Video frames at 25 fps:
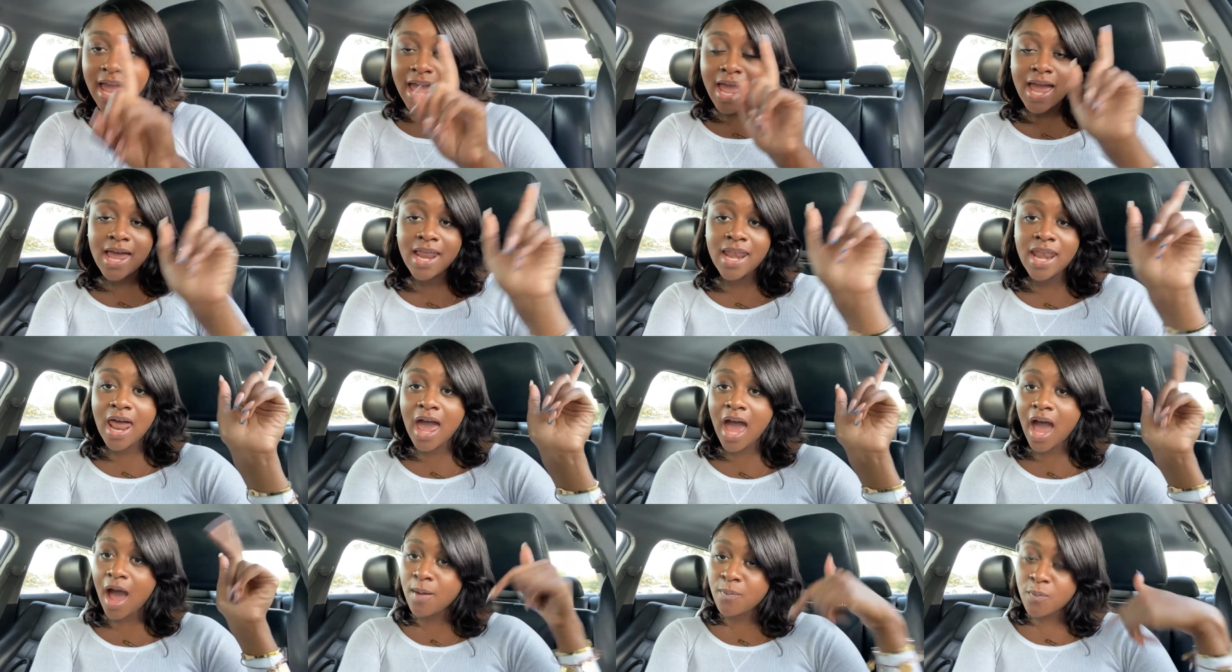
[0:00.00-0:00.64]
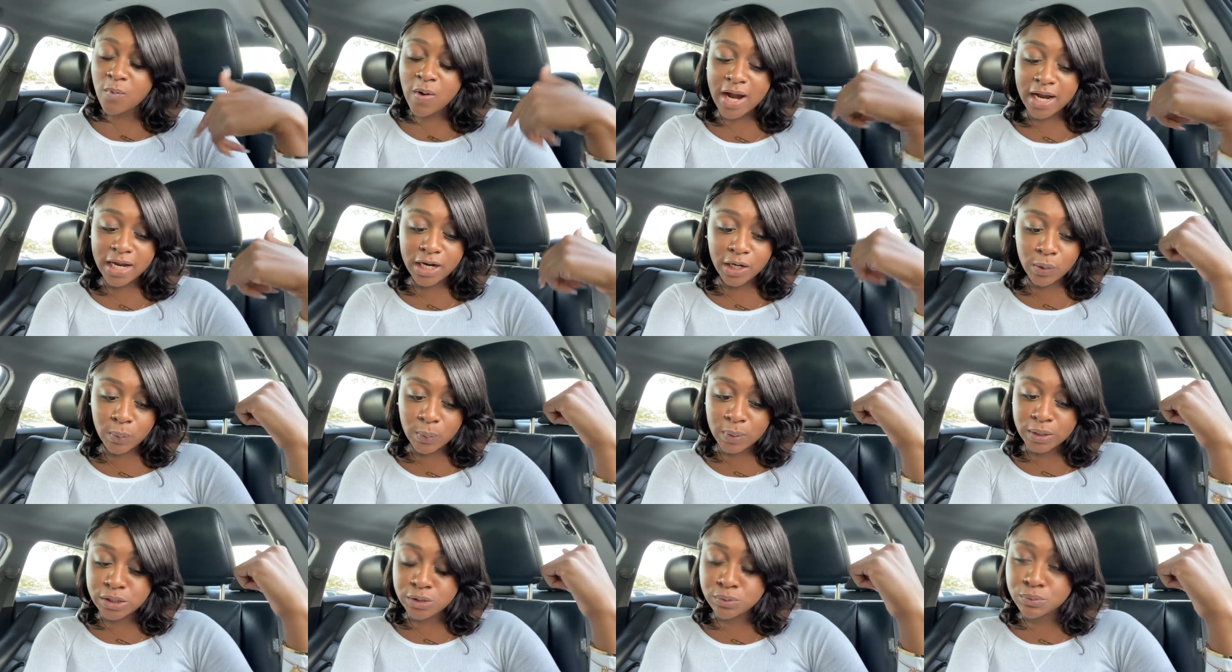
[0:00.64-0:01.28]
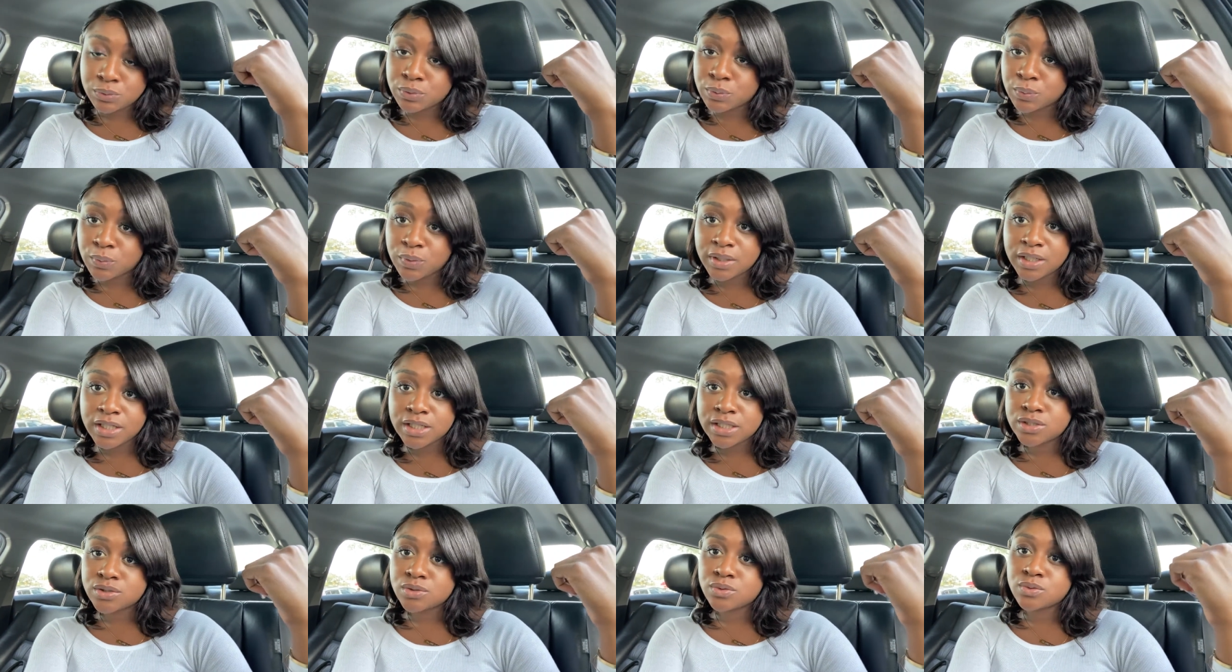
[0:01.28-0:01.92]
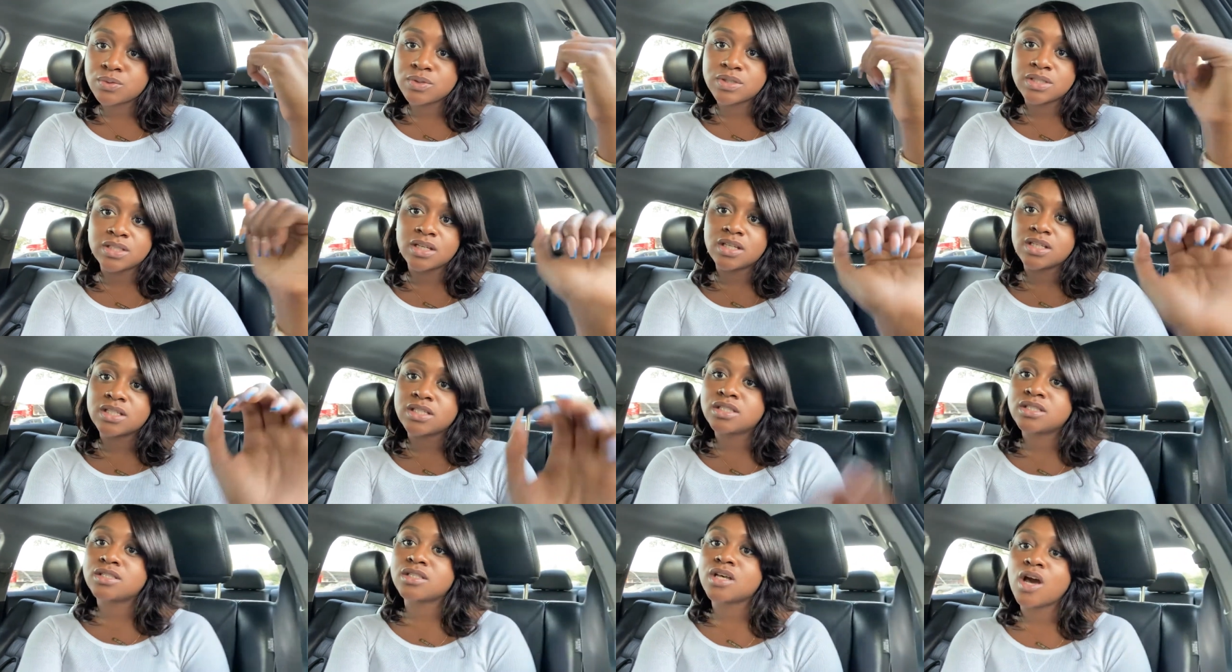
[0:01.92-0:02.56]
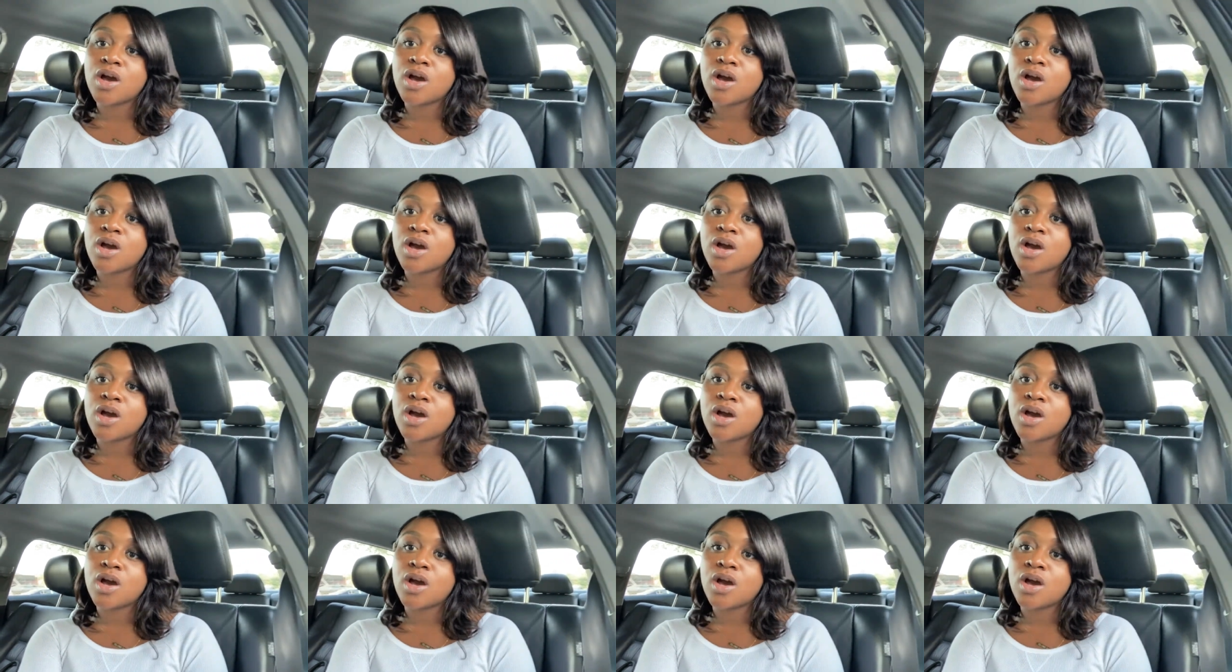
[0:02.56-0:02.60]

And I'm right here with you doing it too, sis.